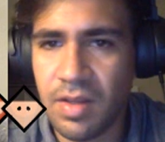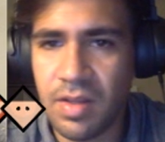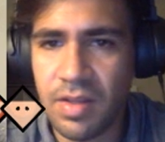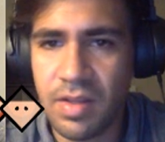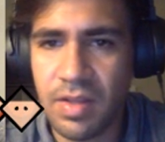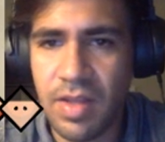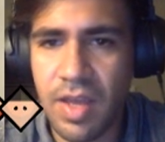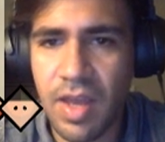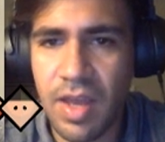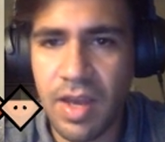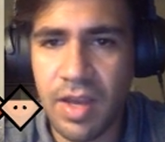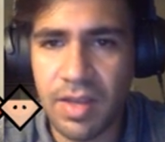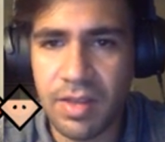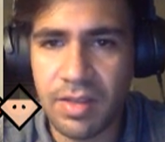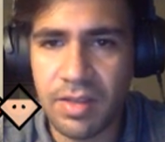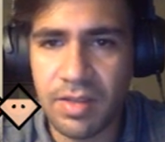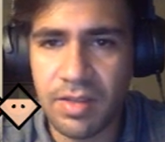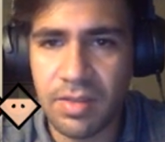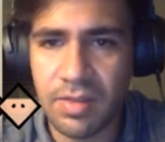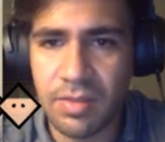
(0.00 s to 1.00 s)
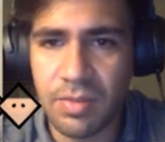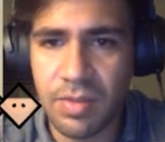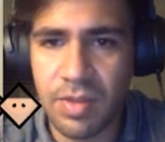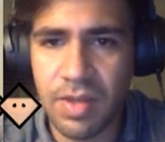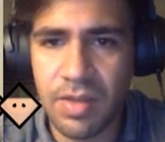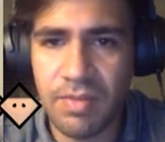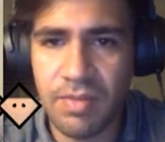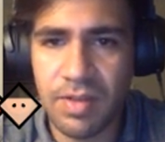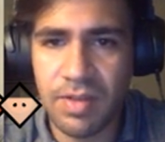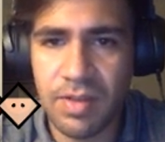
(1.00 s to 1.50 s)
Yeah, we
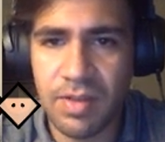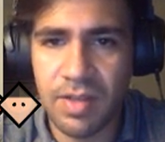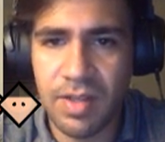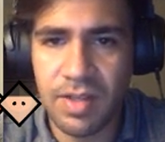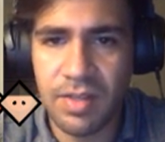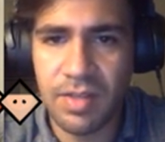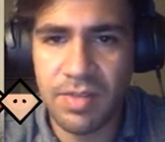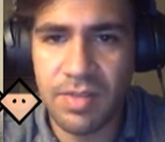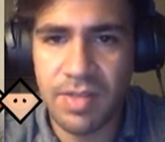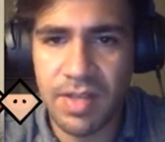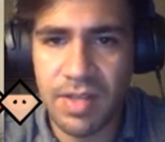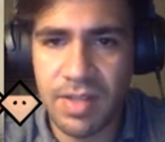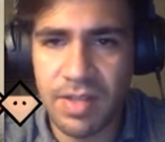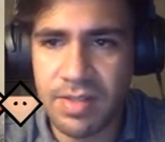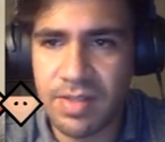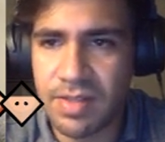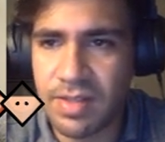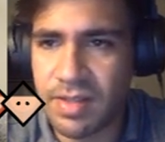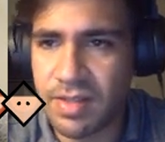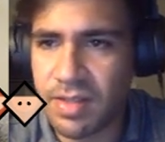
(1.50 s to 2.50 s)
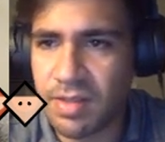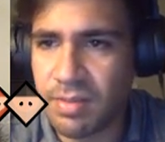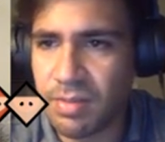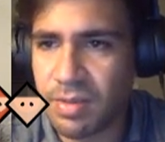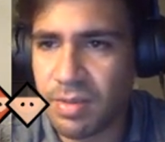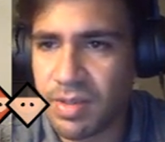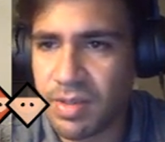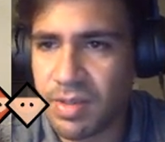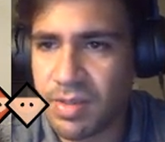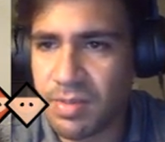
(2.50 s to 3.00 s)
have a lot of stylistic
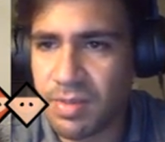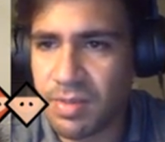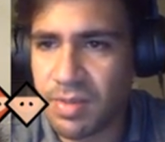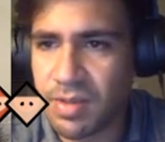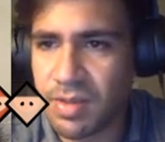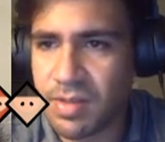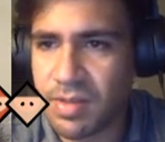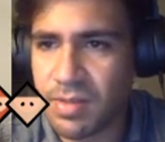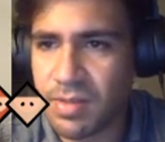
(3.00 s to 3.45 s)
abilities with this